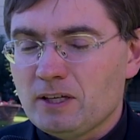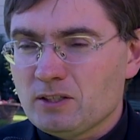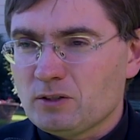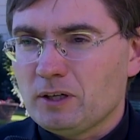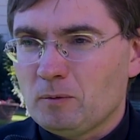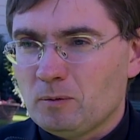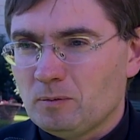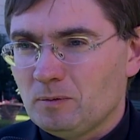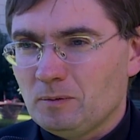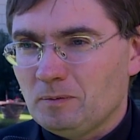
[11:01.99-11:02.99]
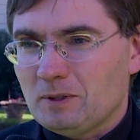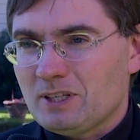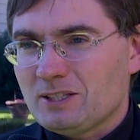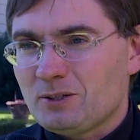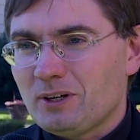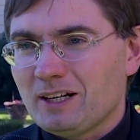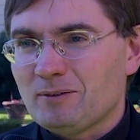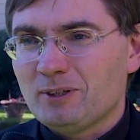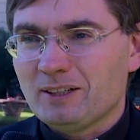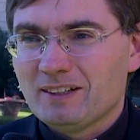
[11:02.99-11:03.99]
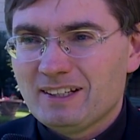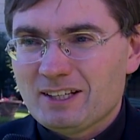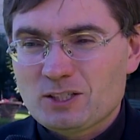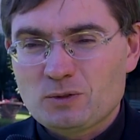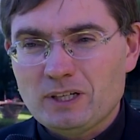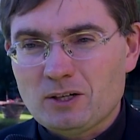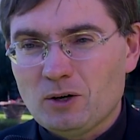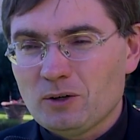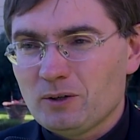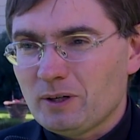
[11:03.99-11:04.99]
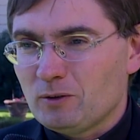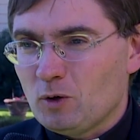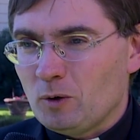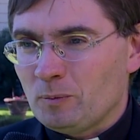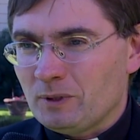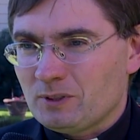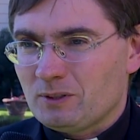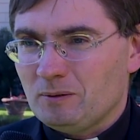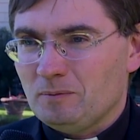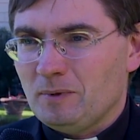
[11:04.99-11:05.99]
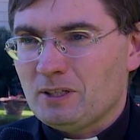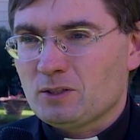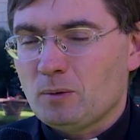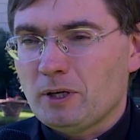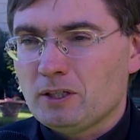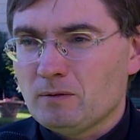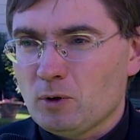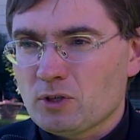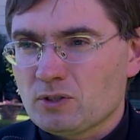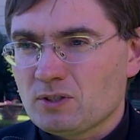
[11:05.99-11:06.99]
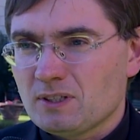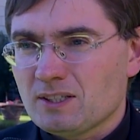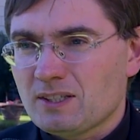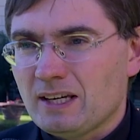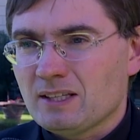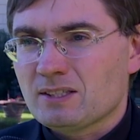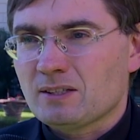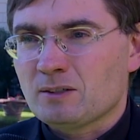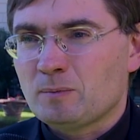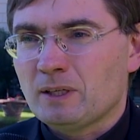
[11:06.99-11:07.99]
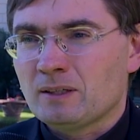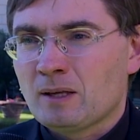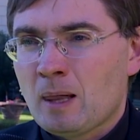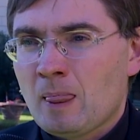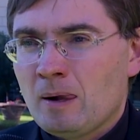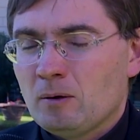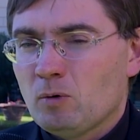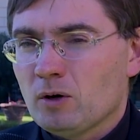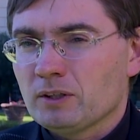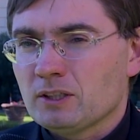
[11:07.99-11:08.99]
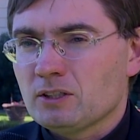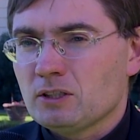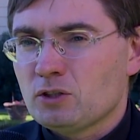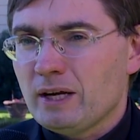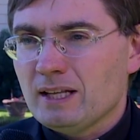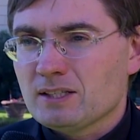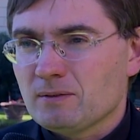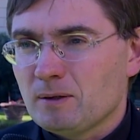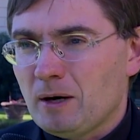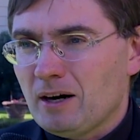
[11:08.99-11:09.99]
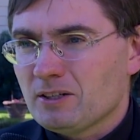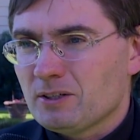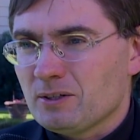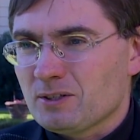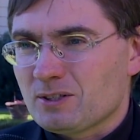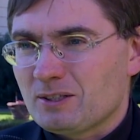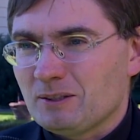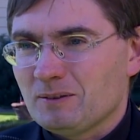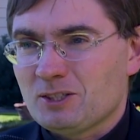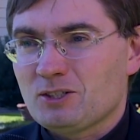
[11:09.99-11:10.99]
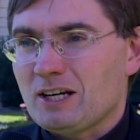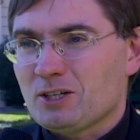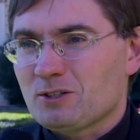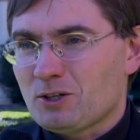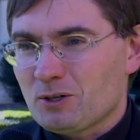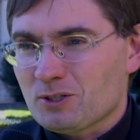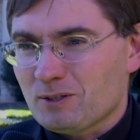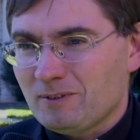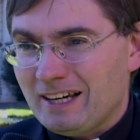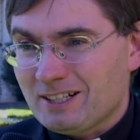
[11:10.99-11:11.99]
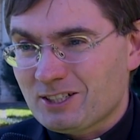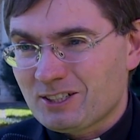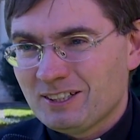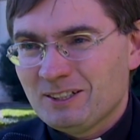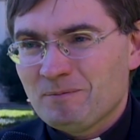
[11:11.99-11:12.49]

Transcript: of history, there's history on every street corner in Rome, and meeting so many devotions to the saints and walking the trails of the martyrs, the station churches of Lent.